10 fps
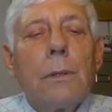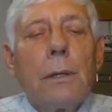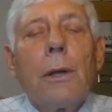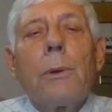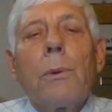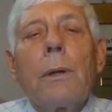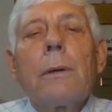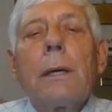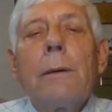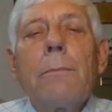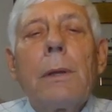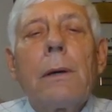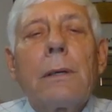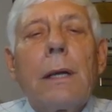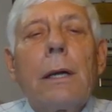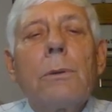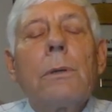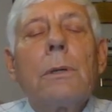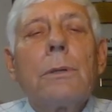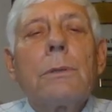another one. Okay,
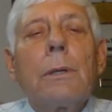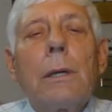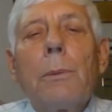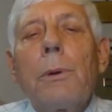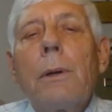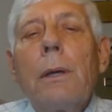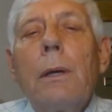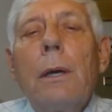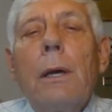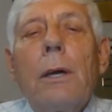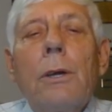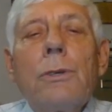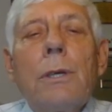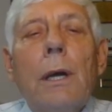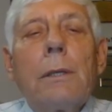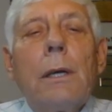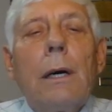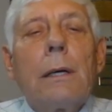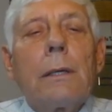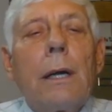Ra'eu is the neighbor. Ish et
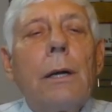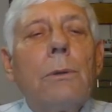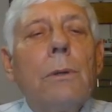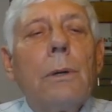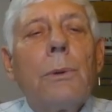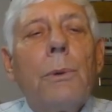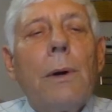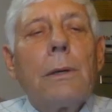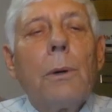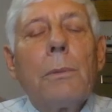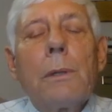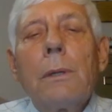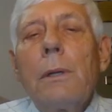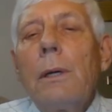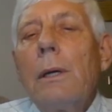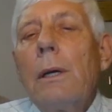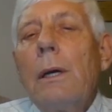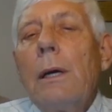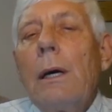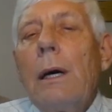Ra'eu vayomer
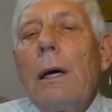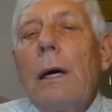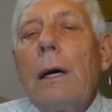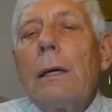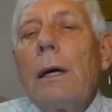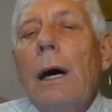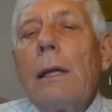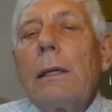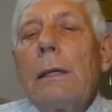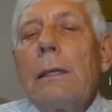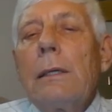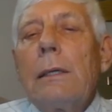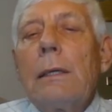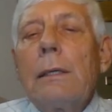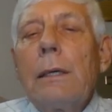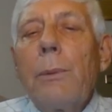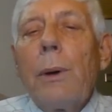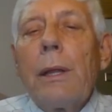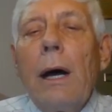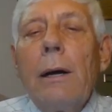al
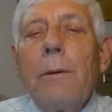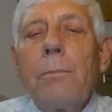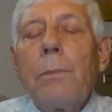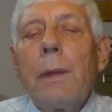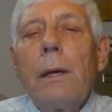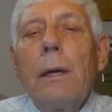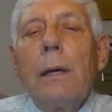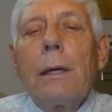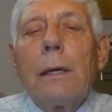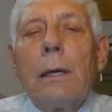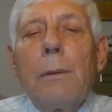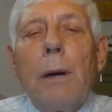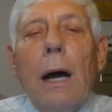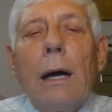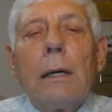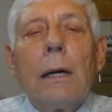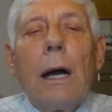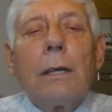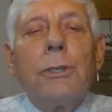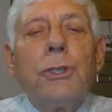yevada ki ba'a
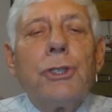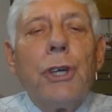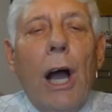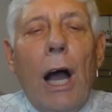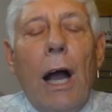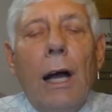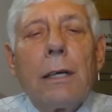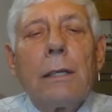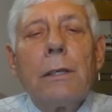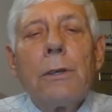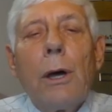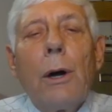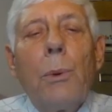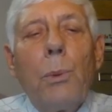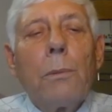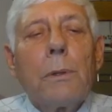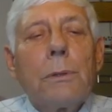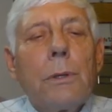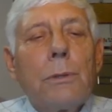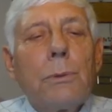ha'isha, the
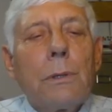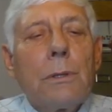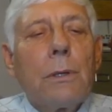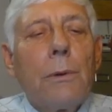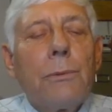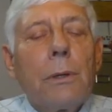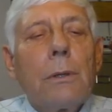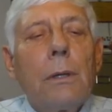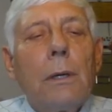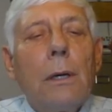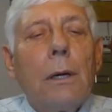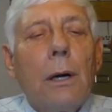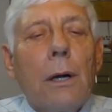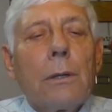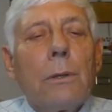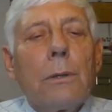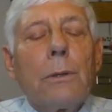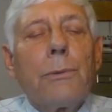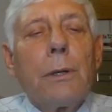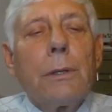woman. So this one is a definite article
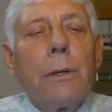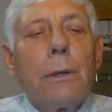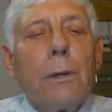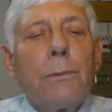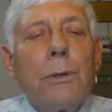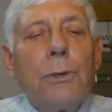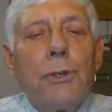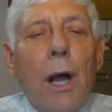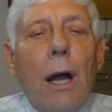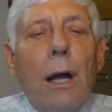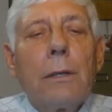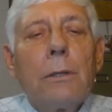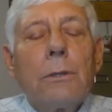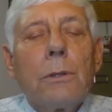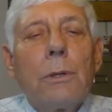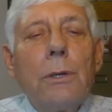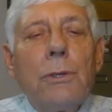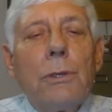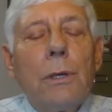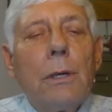on the front here of Isha. So
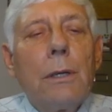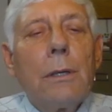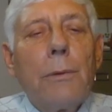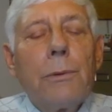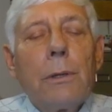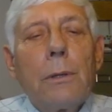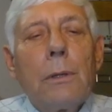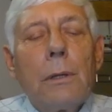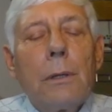Ish, indefinite,